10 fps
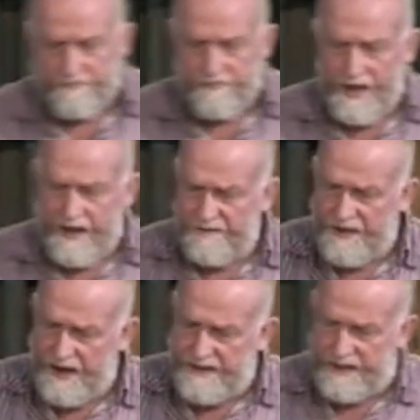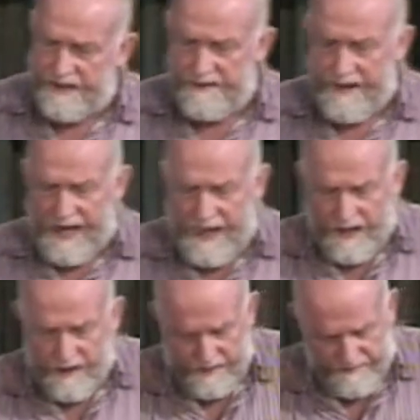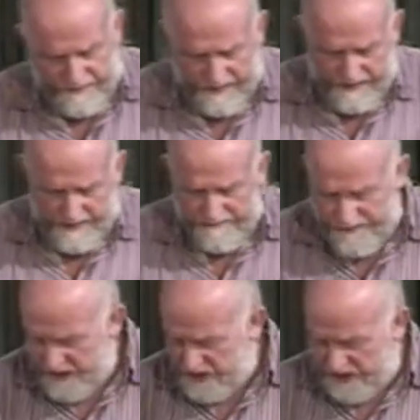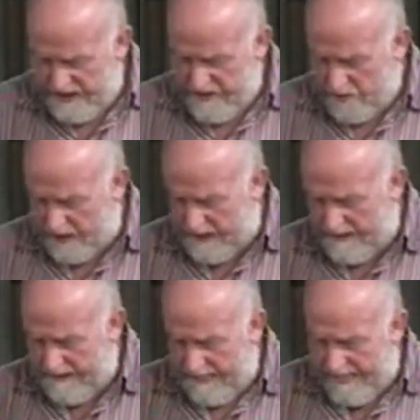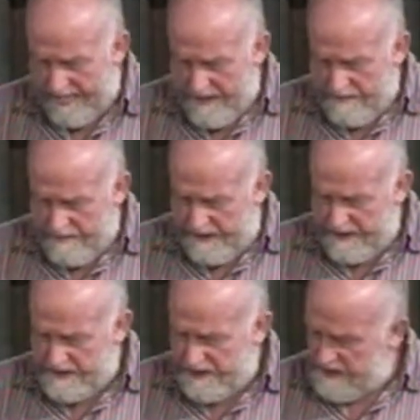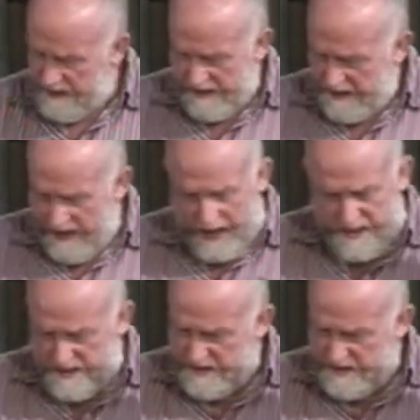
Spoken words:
I love the idea of finishing well, but it's just a nice